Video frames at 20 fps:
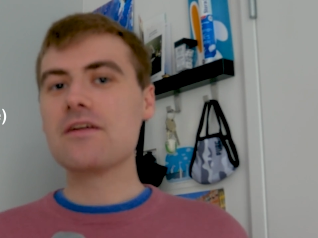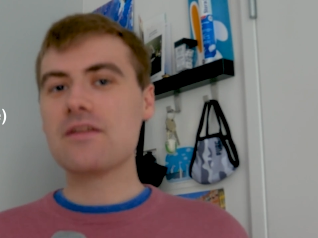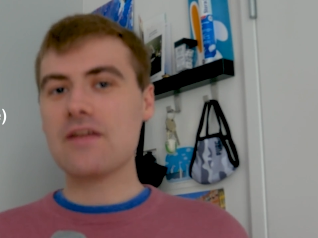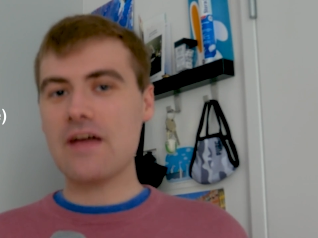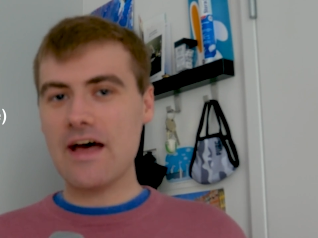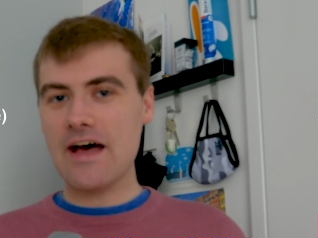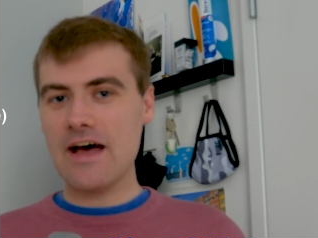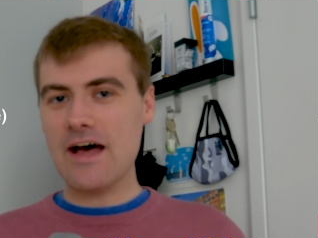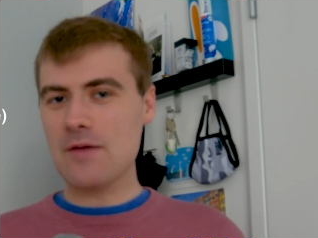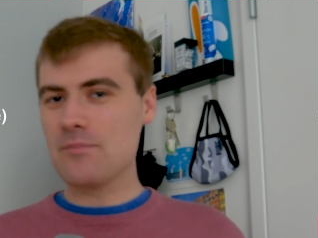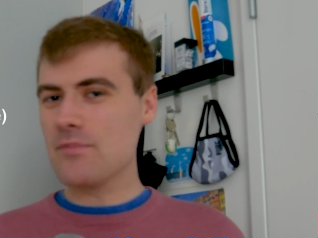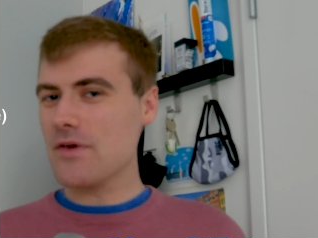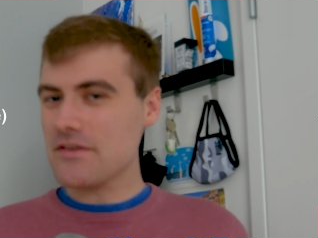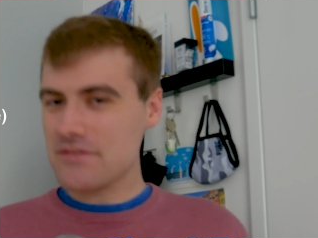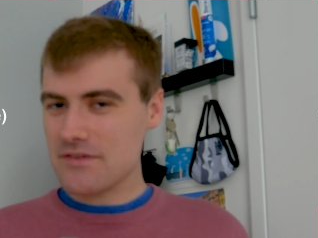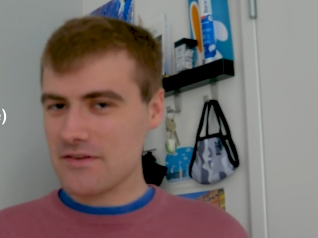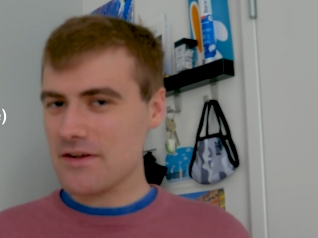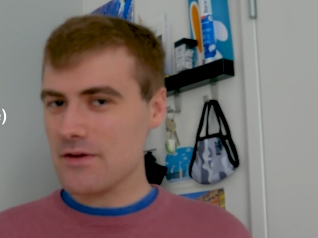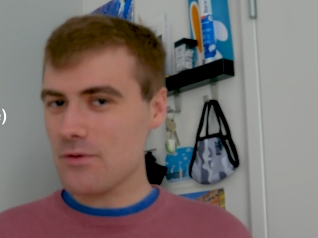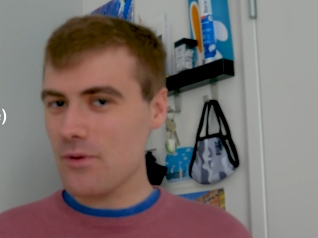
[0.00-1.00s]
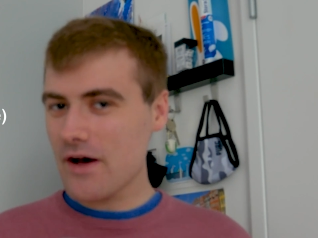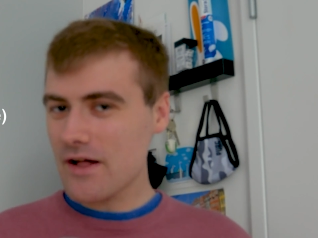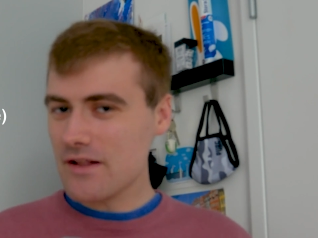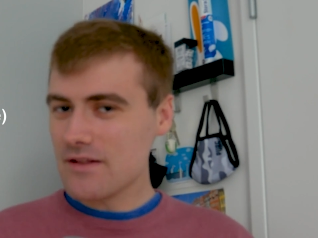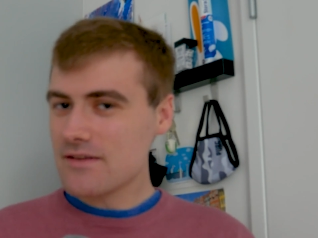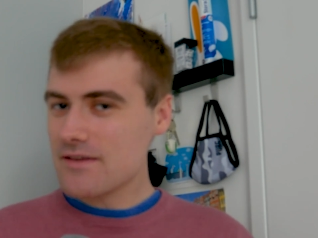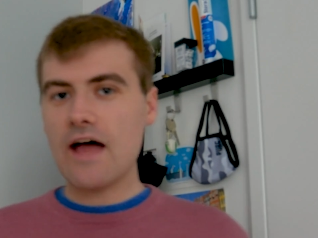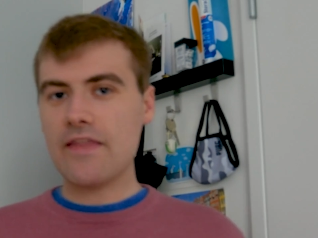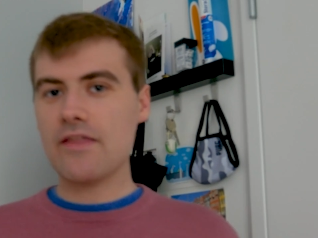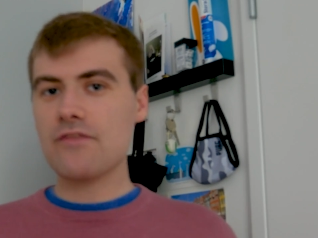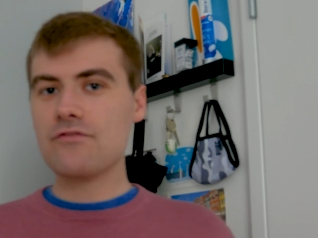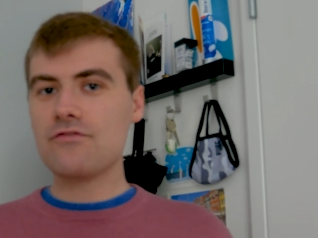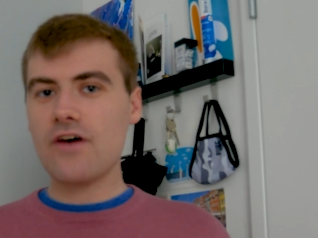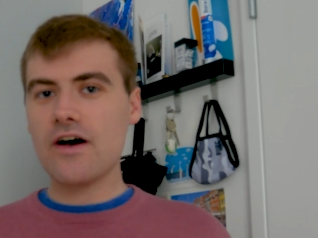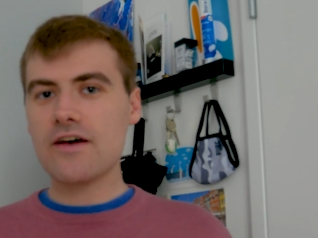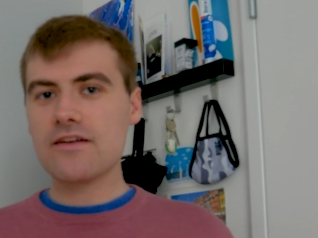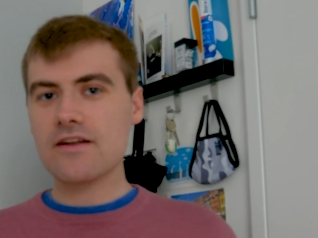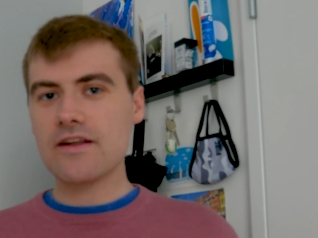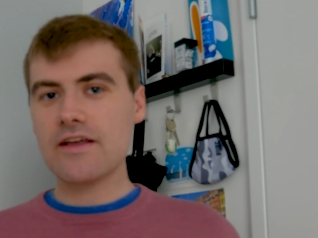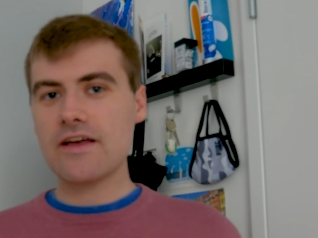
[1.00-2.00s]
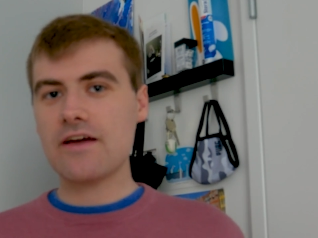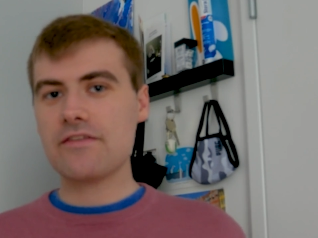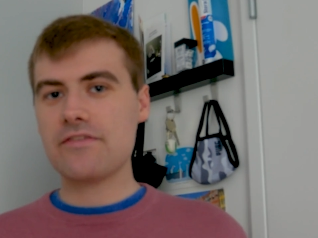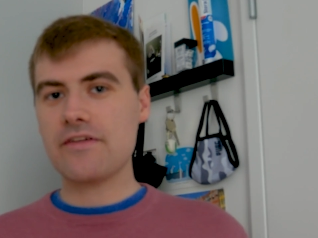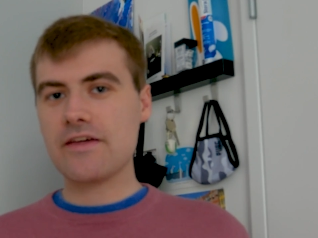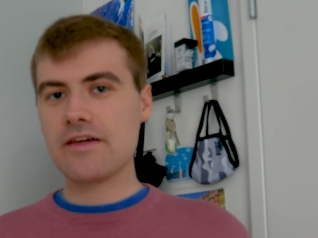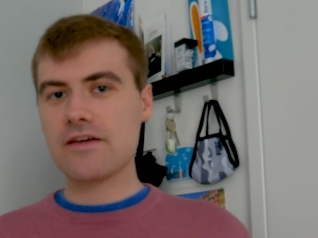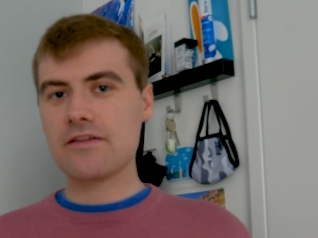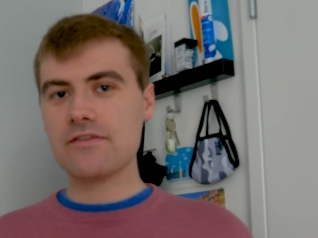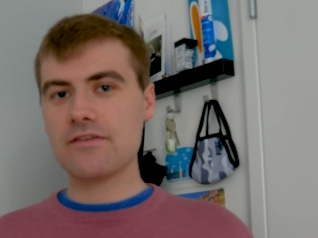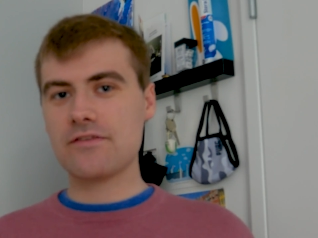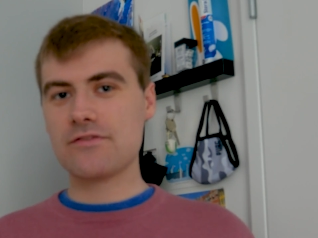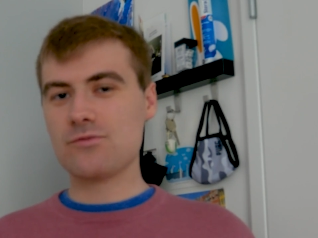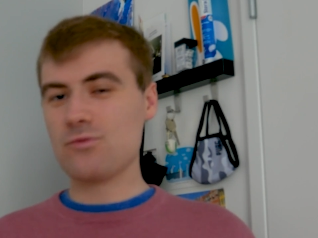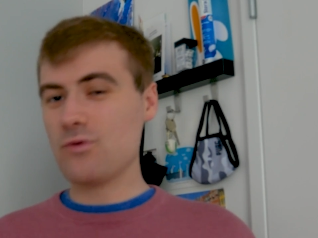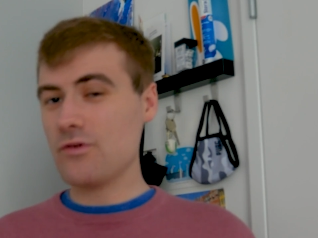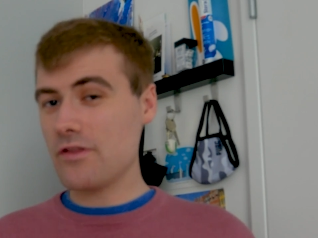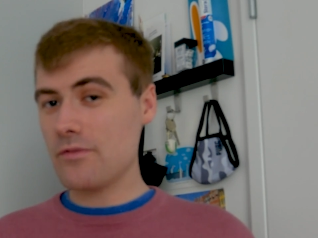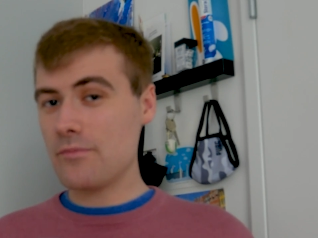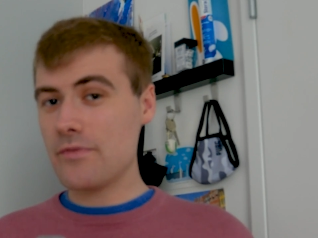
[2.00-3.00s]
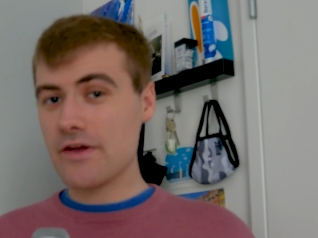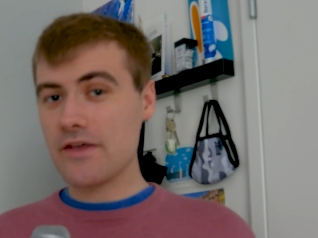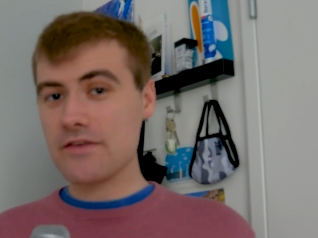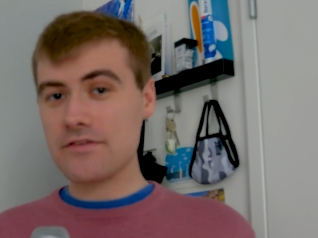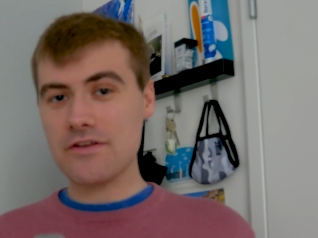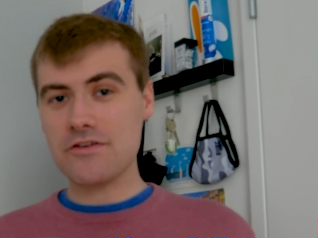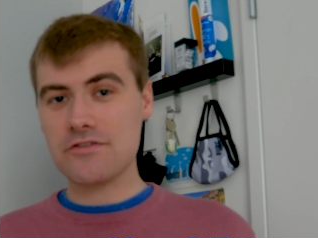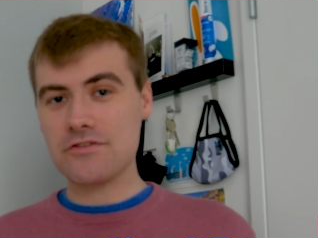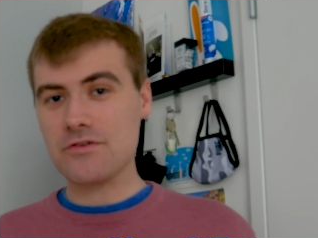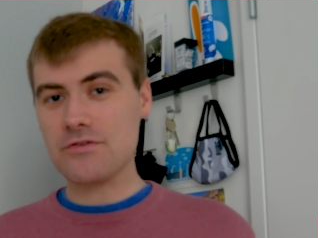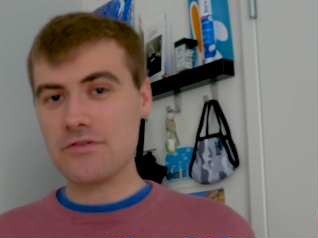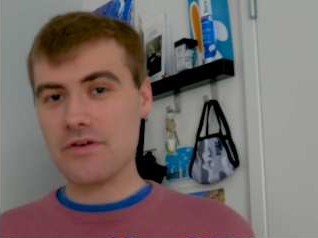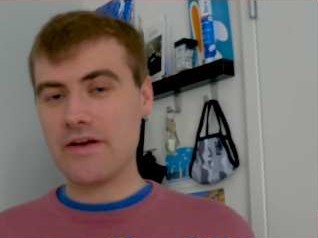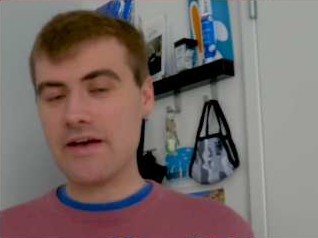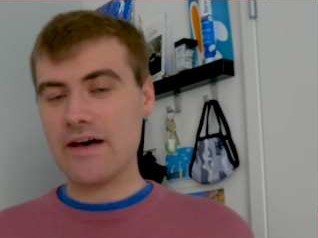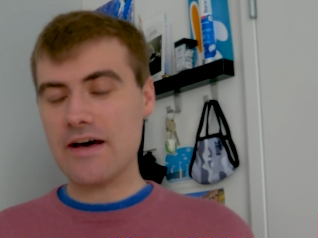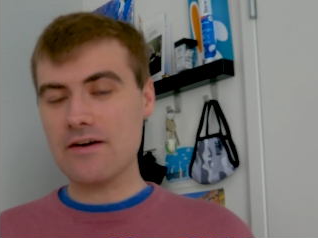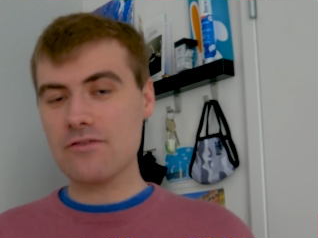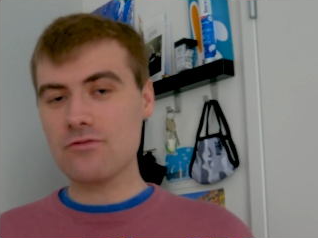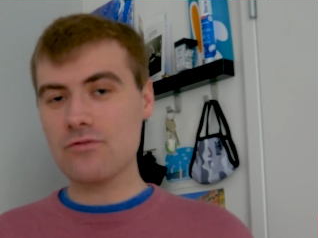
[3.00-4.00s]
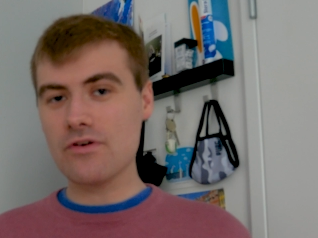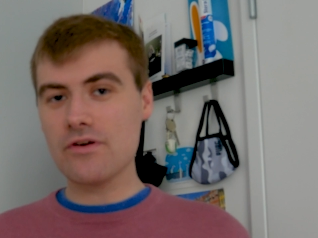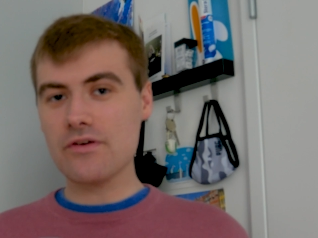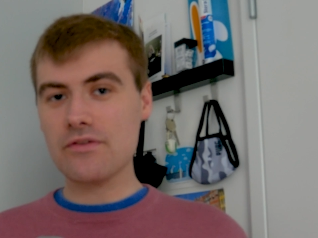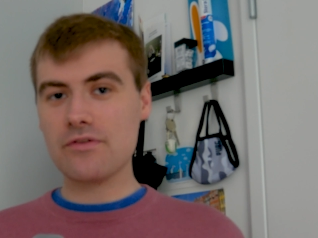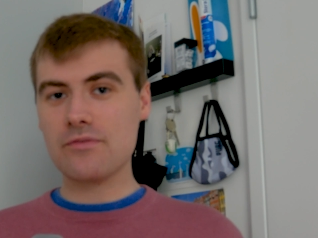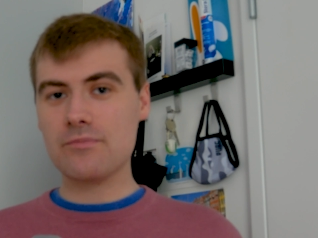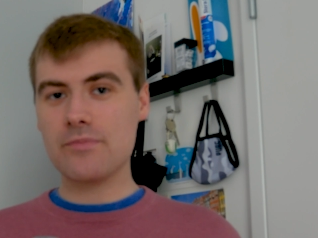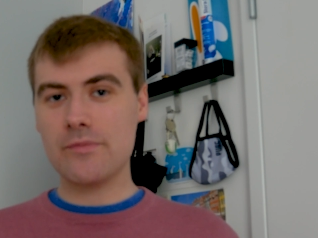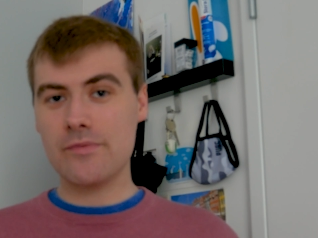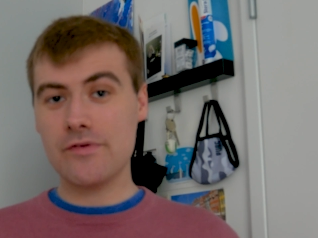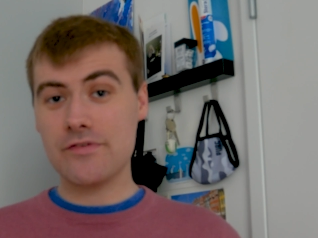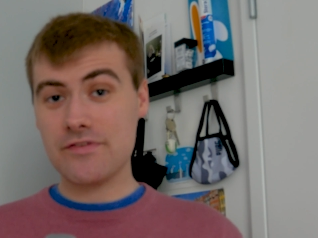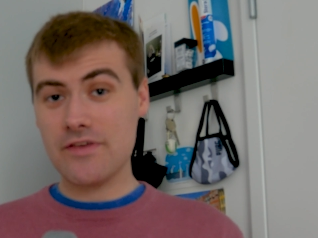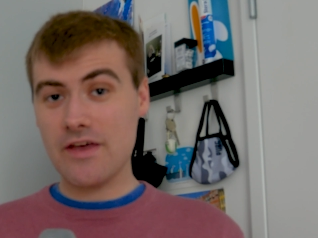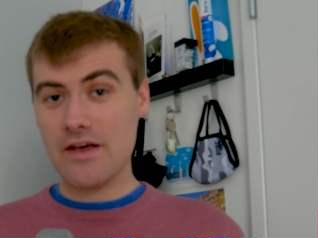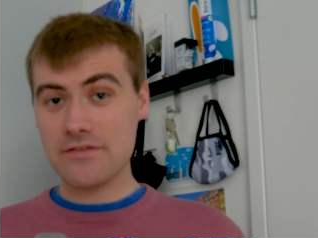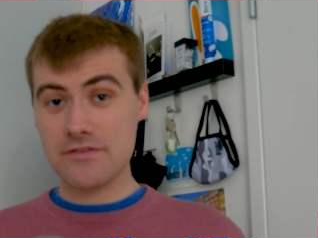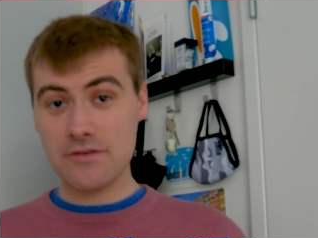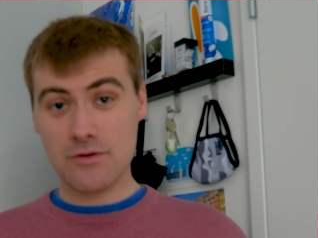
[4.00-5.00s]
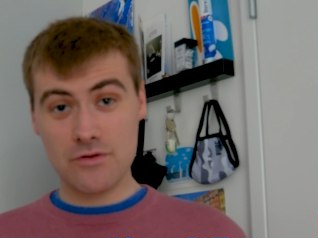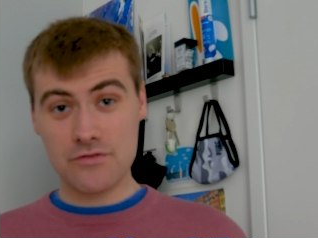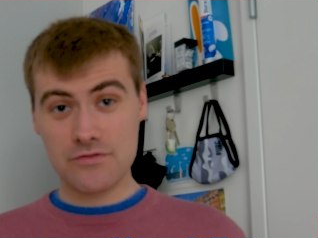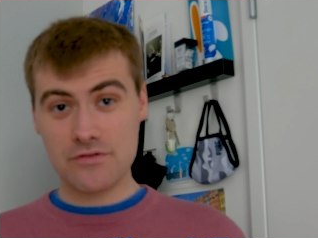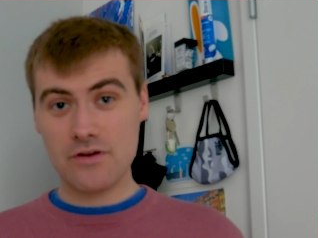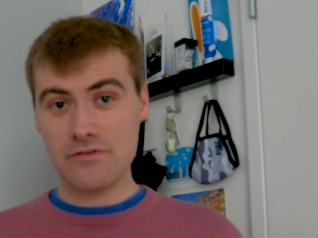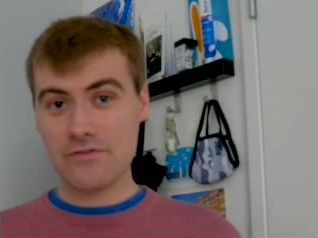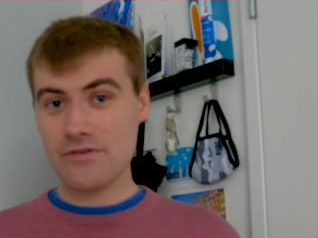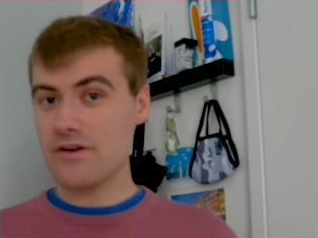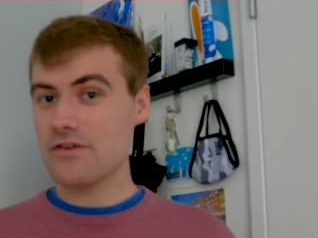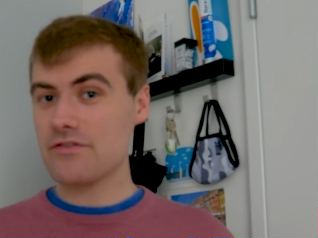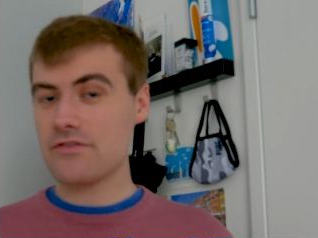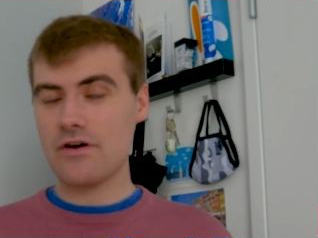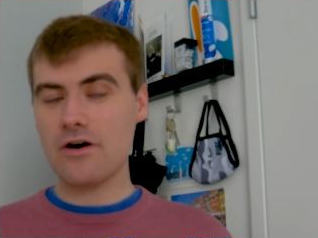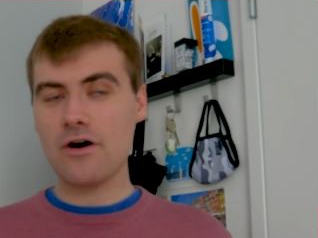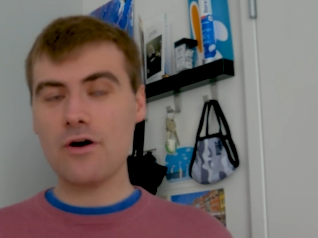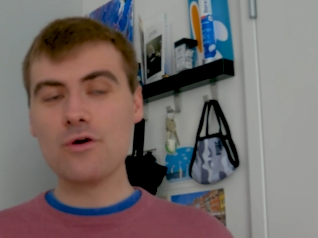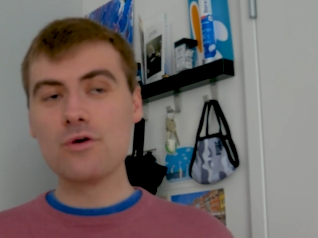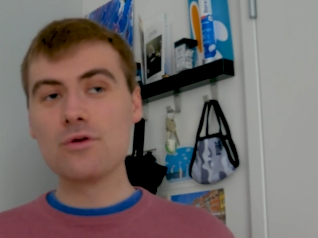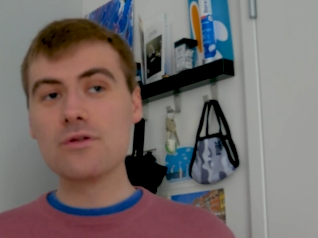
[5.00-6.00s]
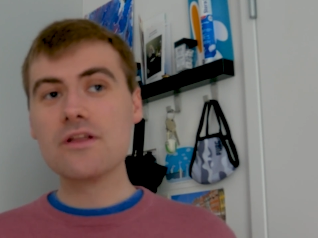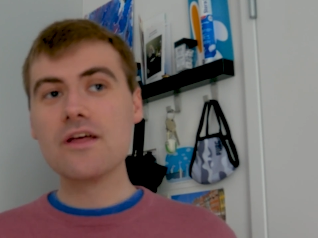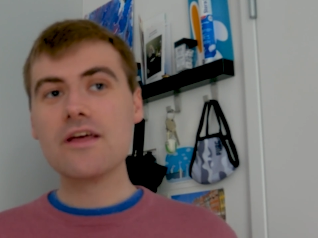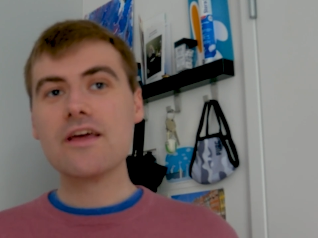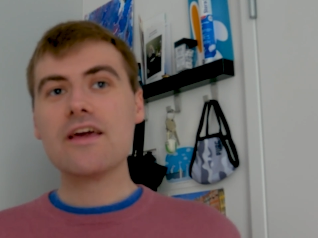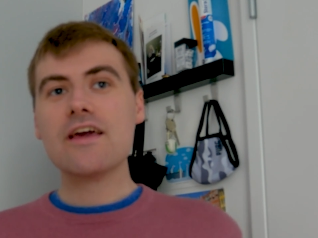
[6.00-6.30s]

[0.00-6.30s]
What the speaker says: amazingly well. And then finally, I think this is one of the biggest issues I have with BBCSO Discover as a whole,